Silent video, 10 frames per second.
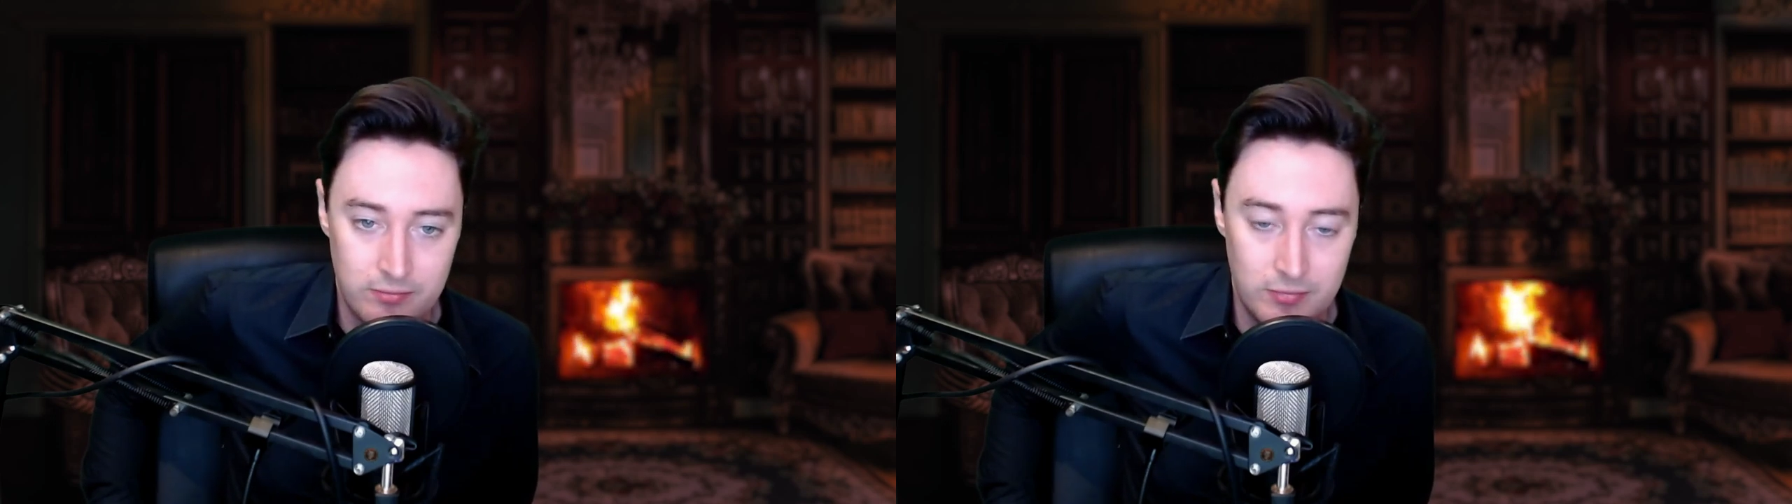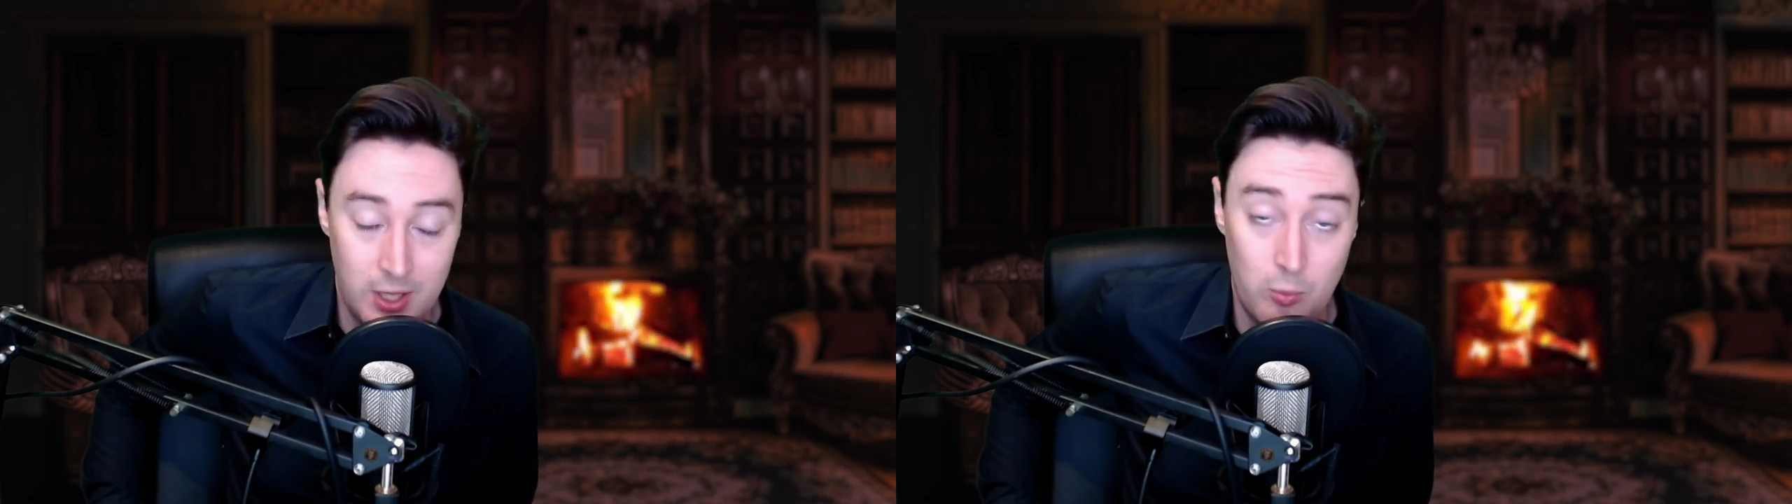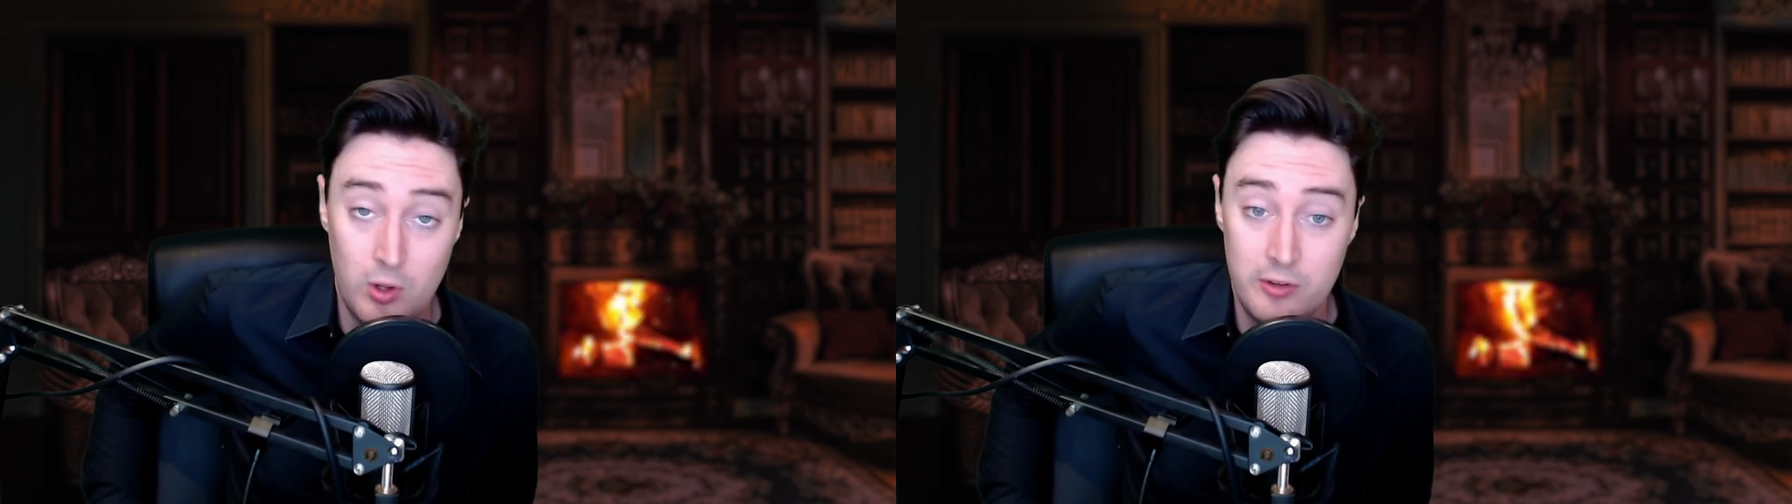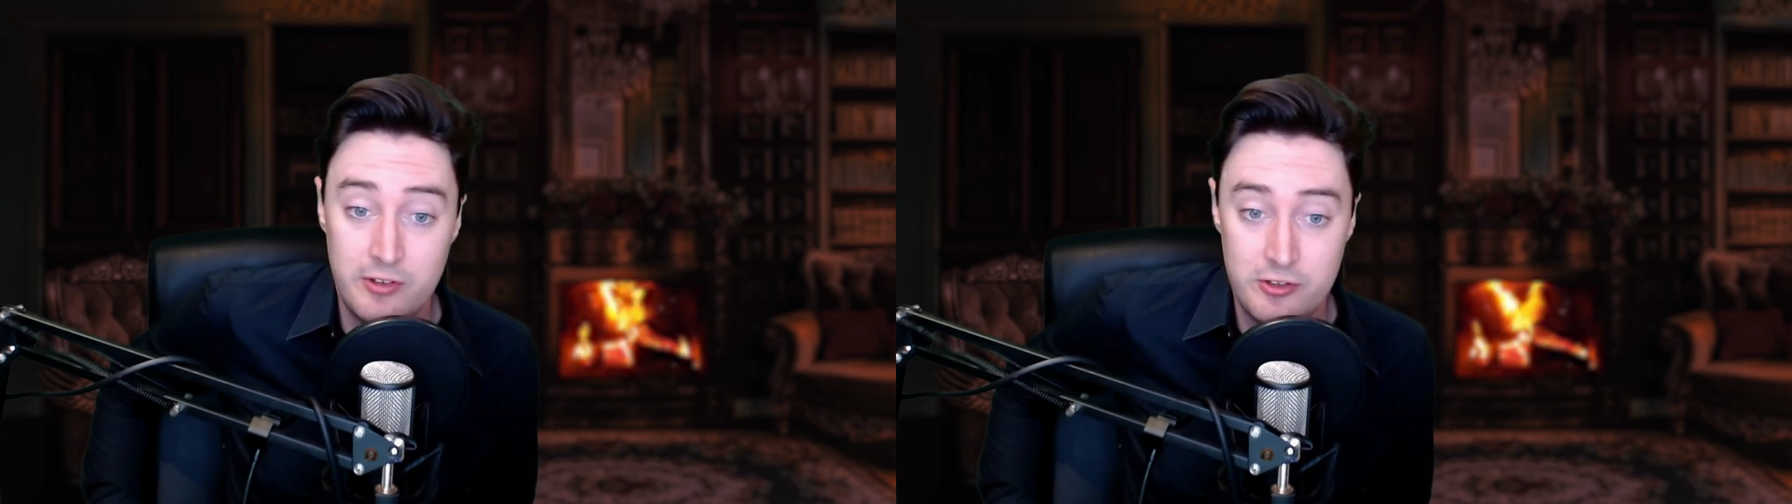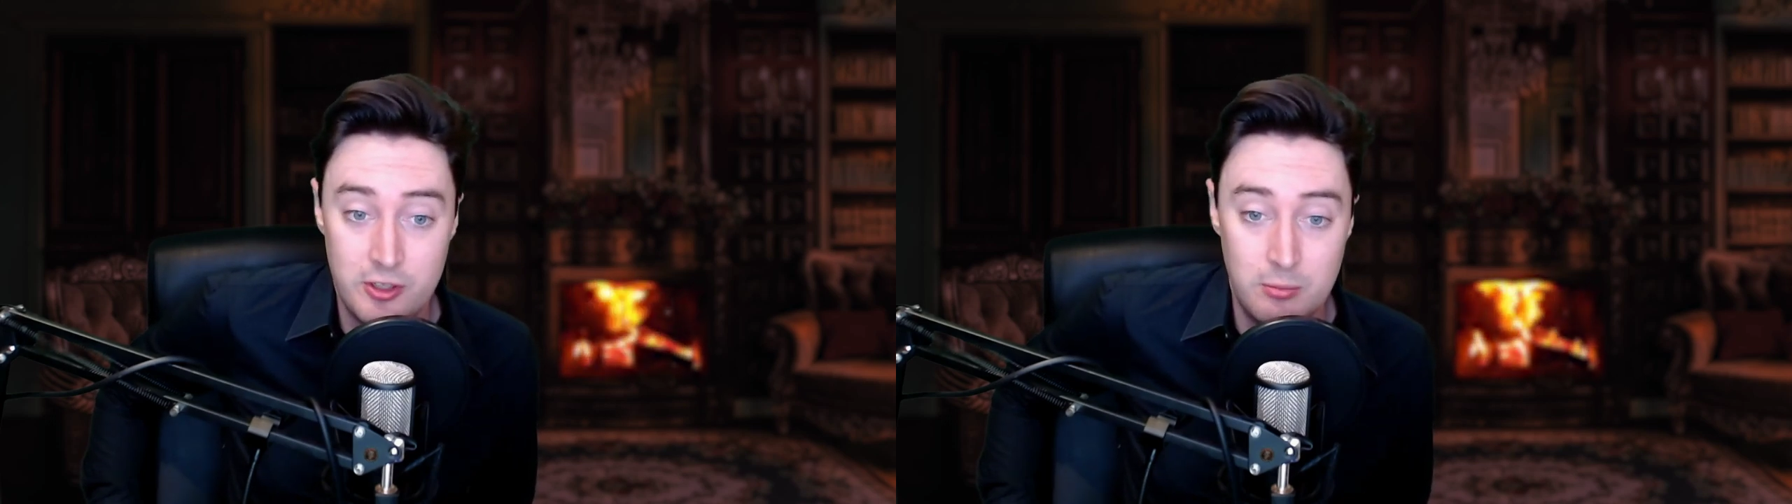It was,
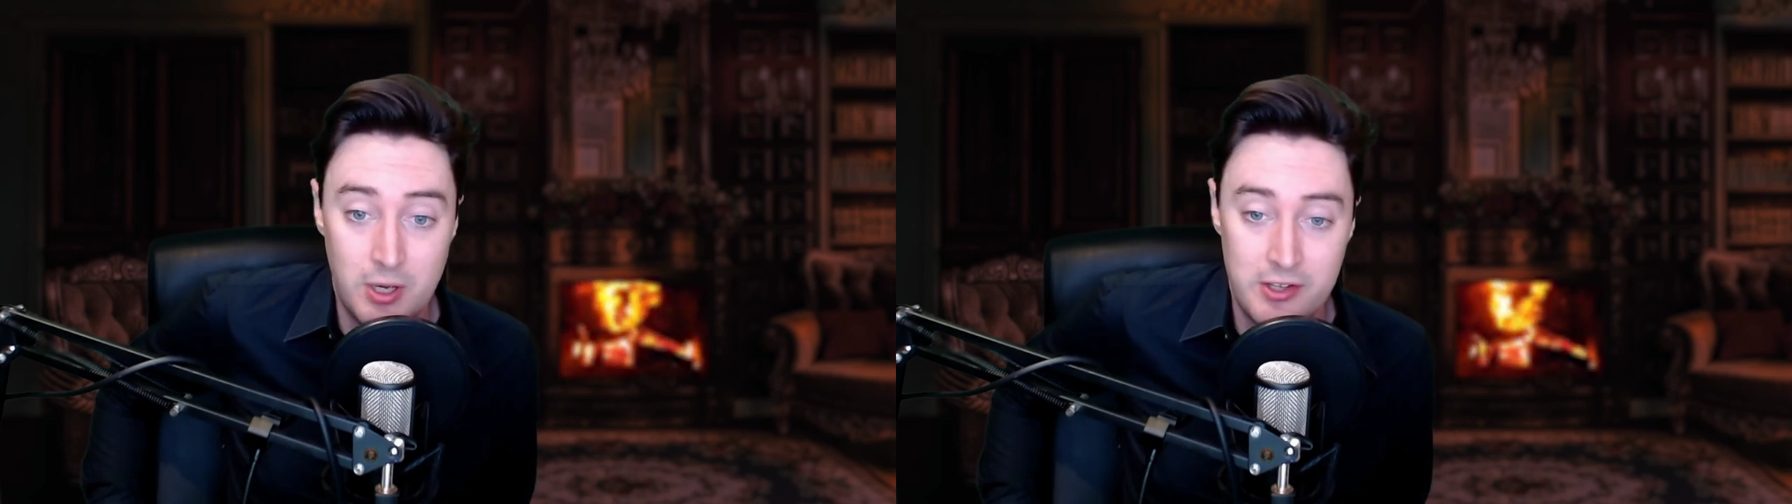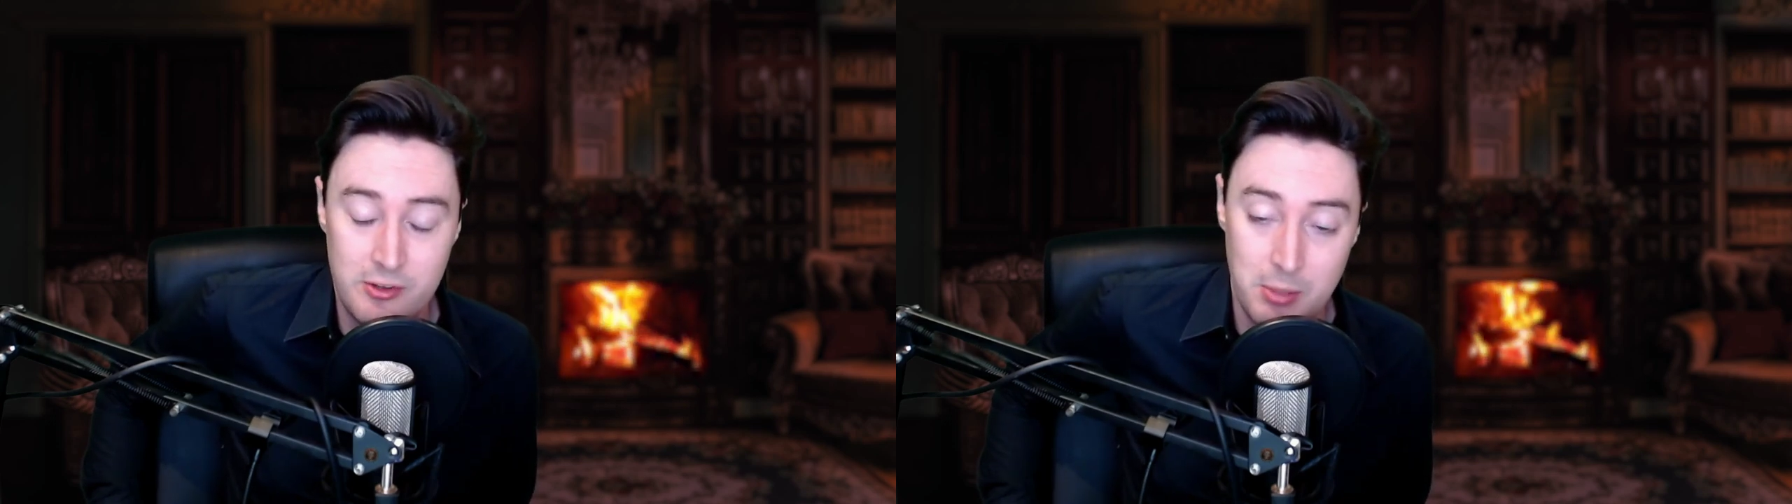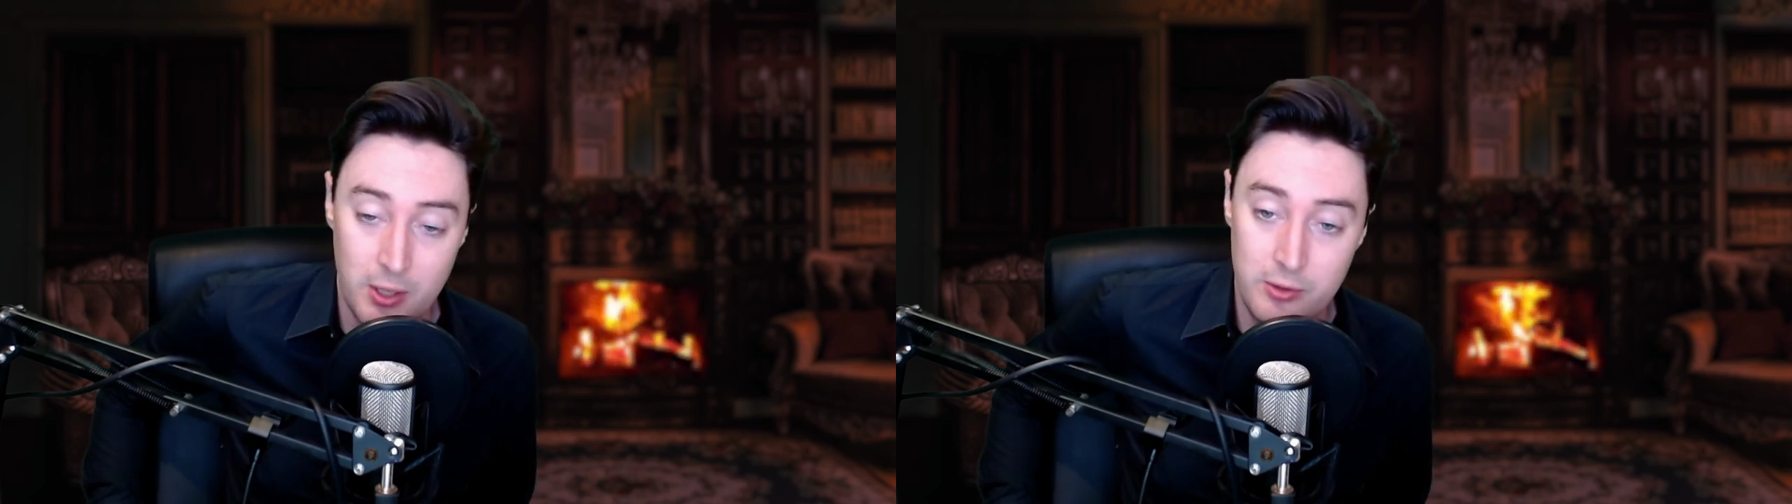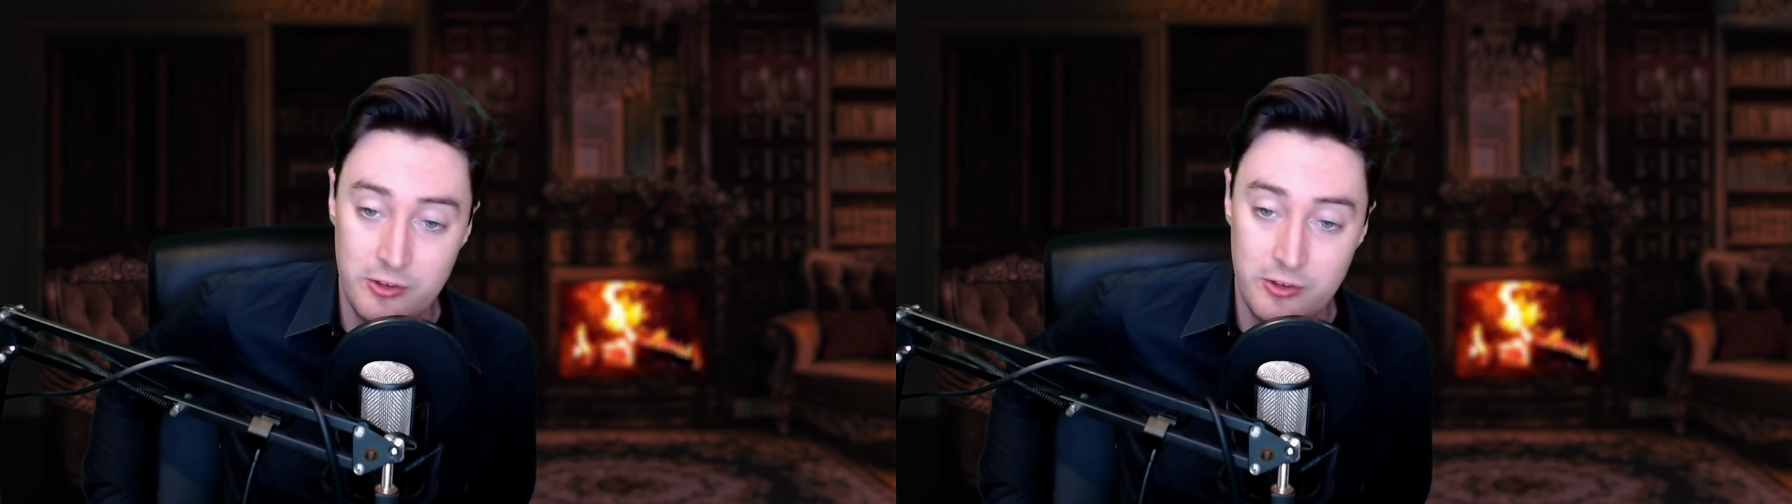as you might suppose,